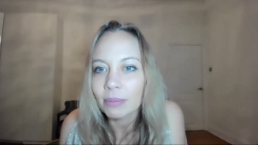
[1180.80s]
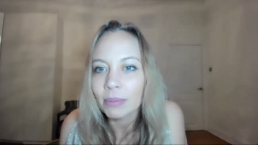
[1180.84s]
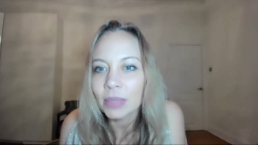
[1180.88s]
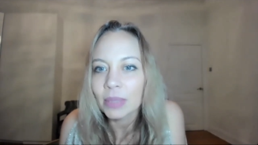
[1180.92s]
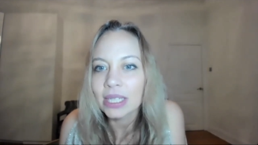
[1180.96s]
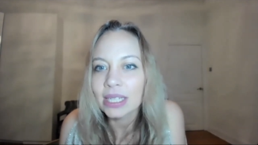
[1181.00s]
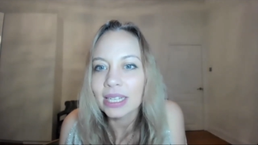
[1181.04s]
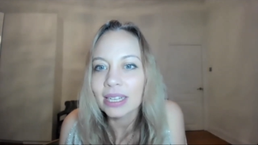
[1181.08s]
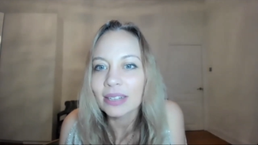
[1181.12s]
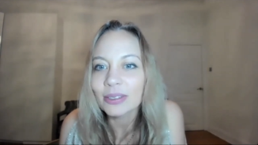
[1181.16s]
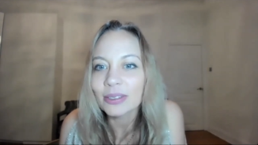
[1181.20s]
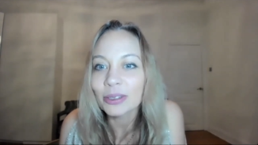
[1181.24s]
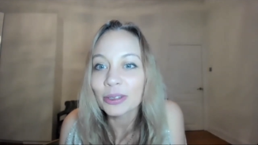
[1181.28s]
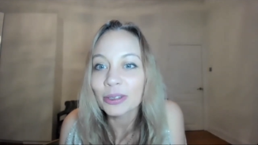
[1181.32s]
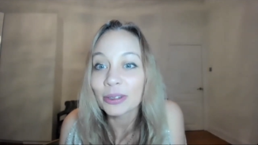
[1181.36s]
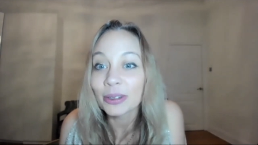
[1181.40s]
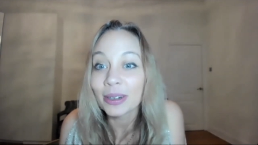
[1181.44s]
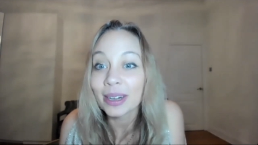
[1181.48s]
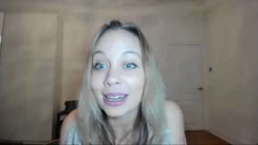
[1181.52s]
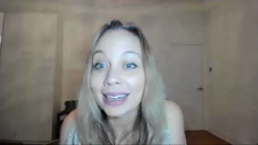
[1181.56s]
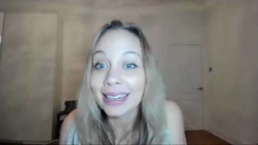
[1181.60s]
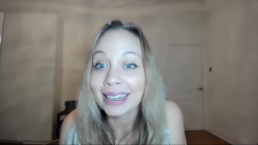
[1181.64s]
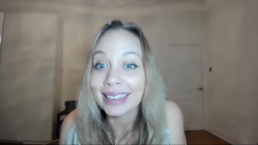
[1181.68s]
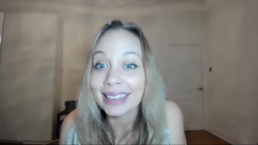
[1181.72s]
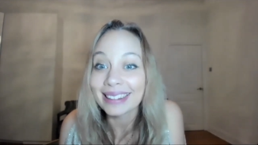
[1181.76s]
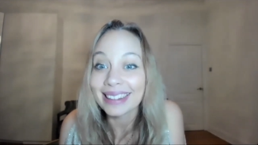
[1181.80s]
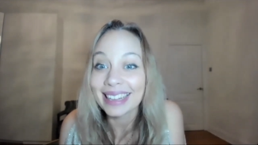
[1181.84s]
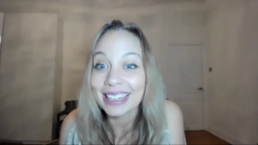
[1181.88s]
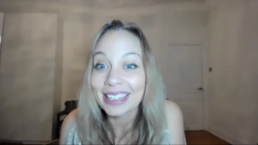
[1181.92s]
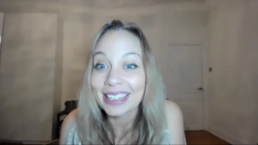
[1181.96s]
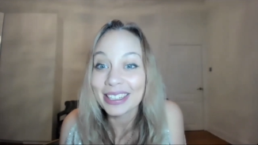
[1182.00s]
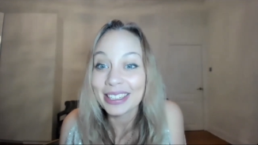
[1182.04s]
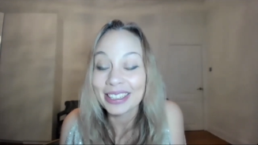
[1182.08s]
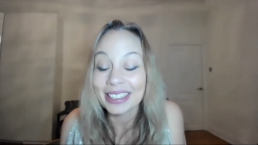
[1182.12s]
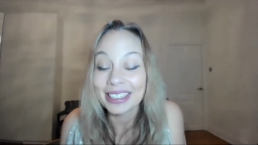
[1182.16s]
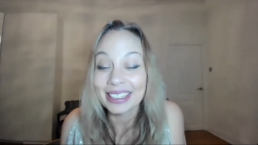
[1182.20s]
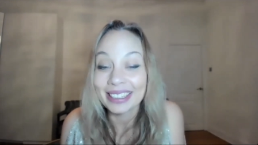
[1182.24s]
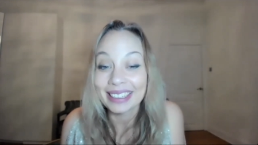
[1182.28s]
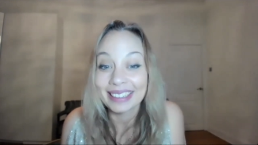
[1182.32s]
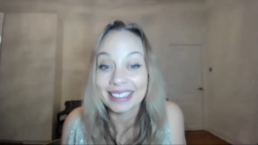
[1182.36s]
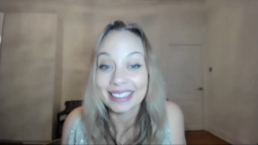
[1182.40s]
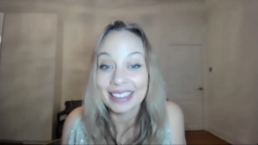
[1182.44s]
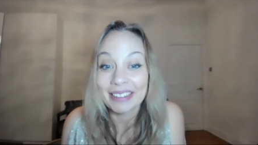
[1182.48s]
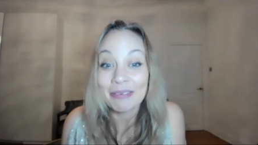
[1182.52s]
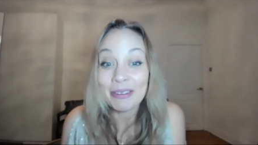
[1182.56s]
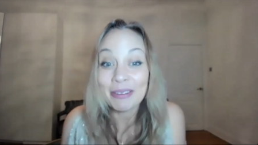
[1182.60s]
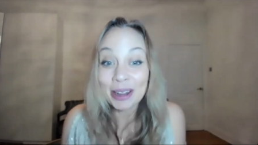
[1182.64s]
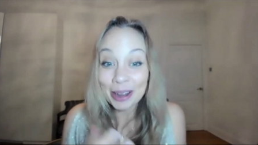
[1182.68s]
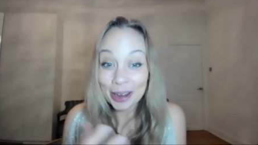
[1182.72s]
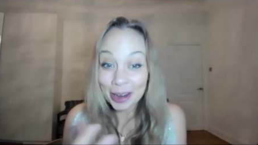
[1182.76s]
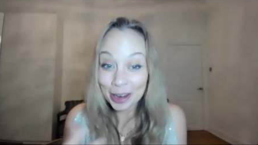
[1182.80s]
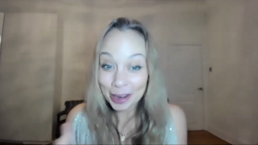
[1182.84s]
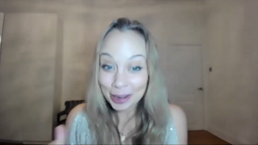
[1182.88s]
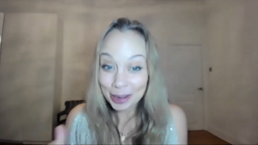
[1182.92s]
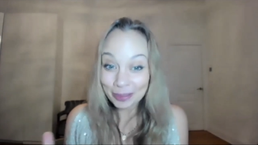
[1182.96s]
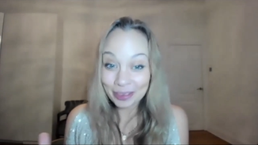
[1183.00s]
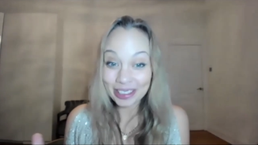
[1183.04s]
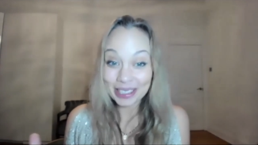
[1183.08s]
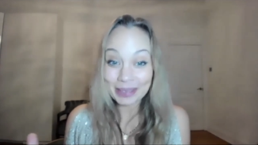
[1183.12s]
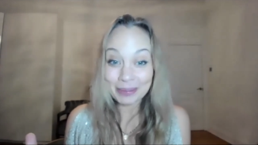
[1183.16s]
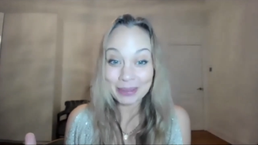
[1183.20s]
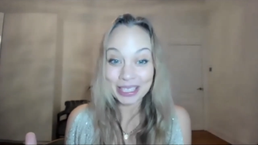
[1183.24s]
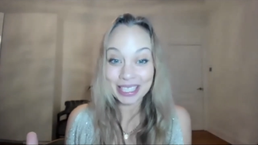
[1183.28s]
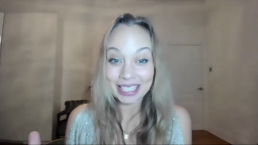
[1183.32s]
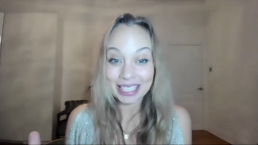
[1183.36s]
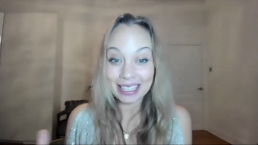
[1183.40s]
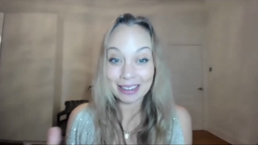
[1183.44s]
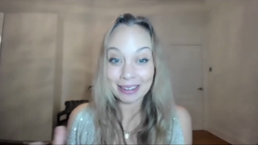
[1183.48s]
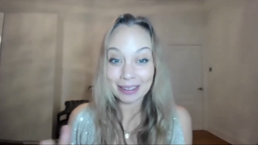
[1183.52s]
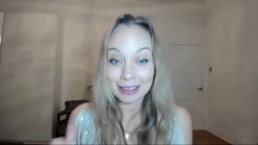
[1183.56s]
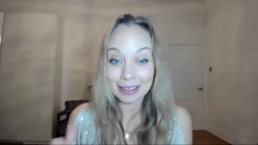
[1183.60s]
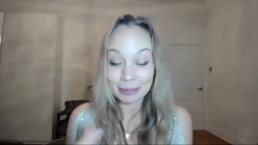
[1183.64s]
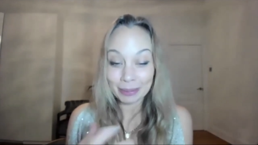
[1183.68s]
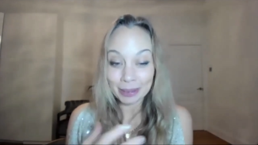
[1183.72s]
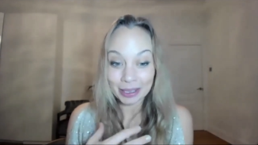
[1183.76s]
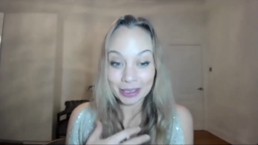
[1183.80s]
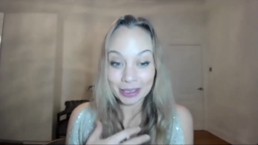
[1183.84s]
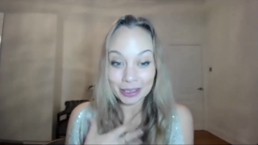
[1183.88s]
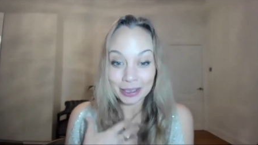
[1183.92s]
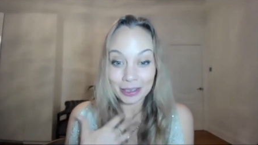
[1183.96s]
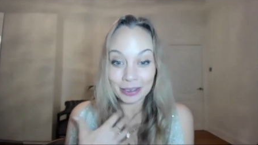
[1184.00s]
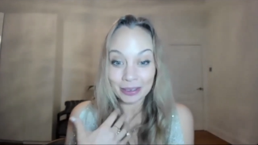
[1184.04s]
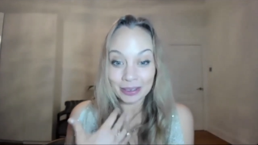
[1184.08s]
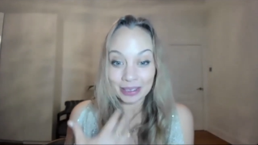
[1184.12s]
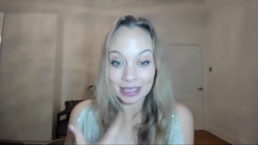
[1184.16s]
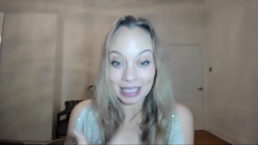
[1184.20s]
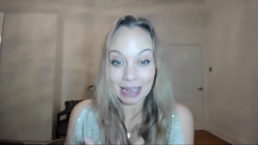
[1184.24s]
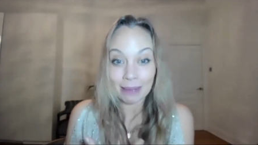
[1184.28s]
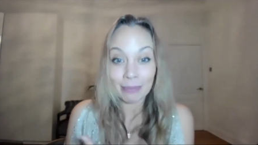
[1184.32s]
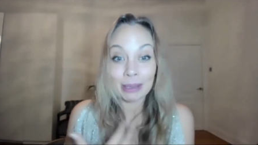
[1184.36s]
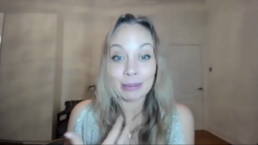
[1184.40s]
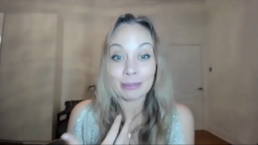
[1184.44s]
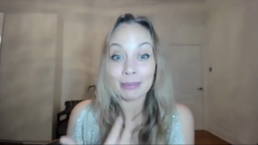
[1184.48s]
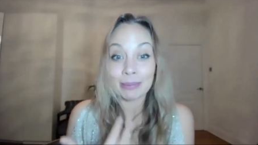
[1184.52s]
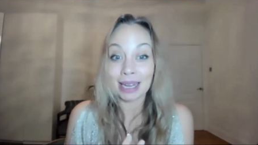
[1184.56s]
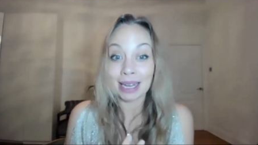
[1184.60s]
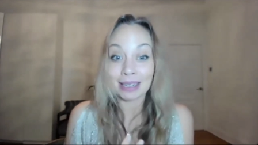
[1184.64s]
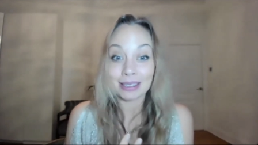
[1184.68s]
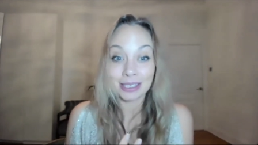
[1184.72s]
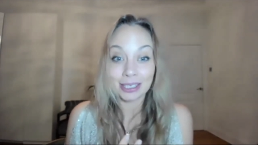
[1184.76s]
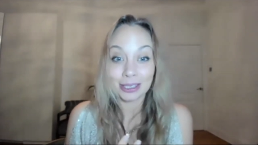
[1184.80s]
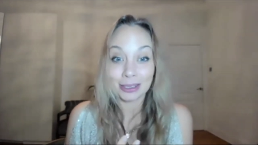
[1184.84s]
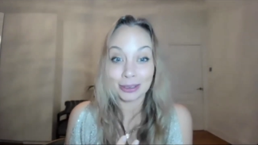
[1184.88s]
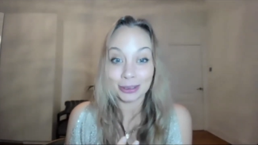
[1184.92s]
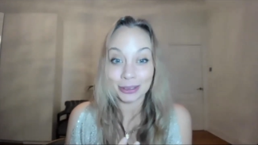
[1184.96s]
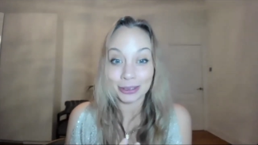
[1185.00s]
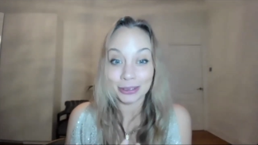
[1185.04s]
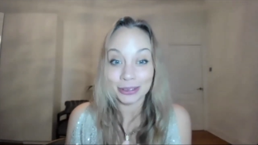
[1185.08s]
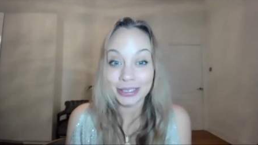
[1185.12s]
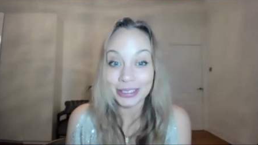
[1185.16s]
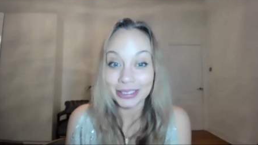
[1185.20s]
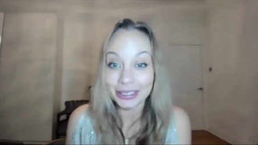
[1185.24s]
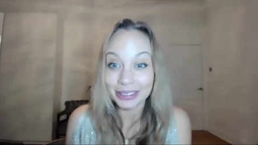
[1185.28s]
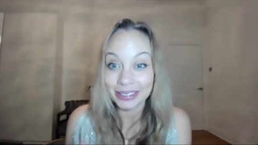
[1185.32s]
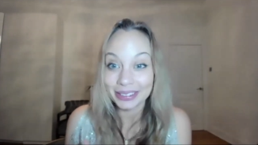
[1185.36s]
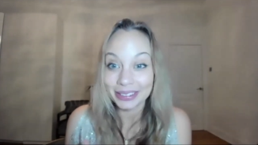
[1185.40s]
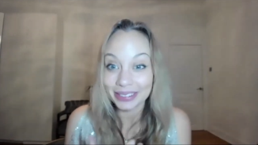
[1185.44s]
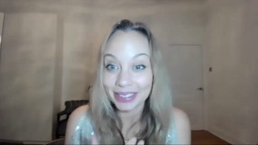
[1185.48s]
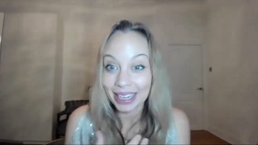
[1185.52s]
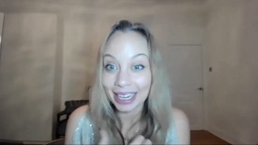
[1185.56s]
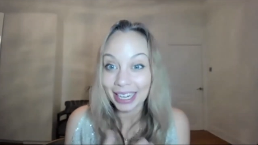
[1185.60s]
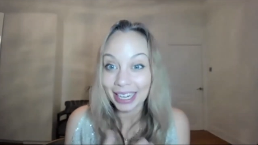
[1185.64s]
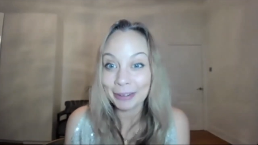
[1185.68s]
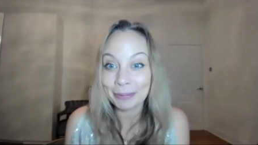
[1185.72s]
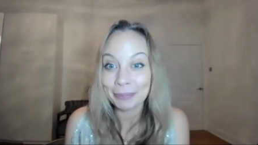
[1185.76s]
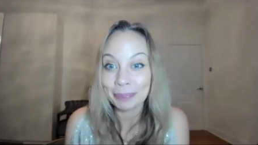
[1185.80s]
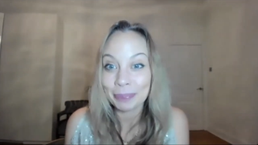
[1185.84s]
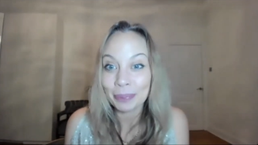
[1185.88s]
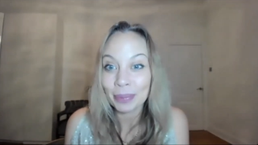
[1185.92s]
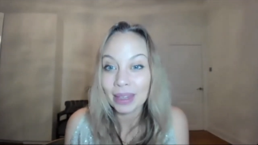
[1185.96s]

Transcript: Michelle's crying. Thank you. Well, hopefully, Michelle, it's because you're coming back to your truth, right?